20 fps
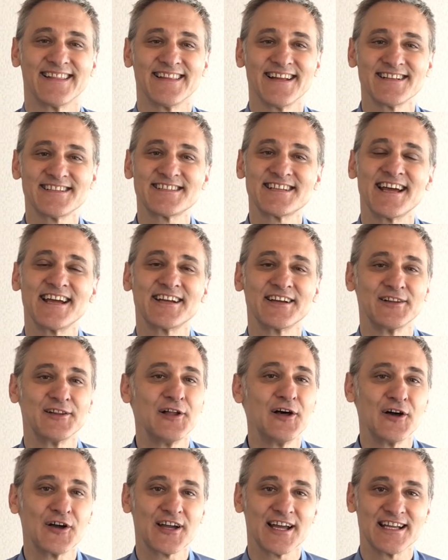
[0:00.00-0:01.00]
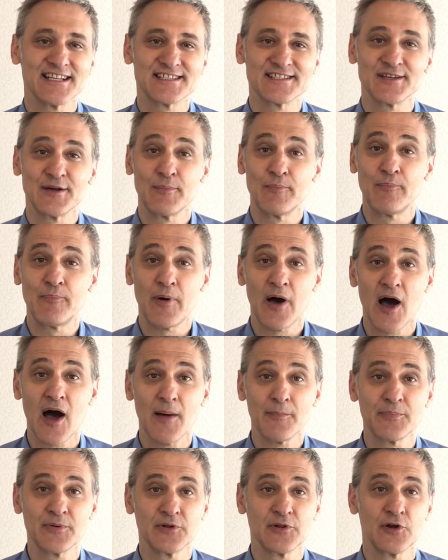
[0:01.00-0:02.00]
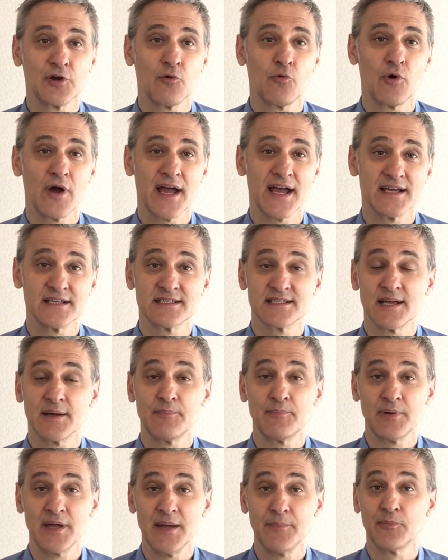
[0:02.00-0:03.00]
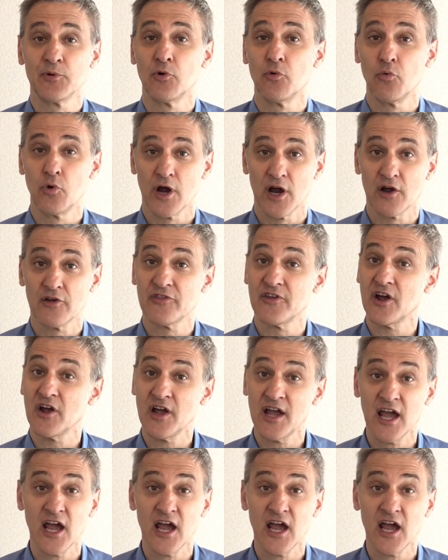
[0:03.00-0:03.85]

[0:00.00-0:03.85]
Let's take a look at some popular ways that people wear their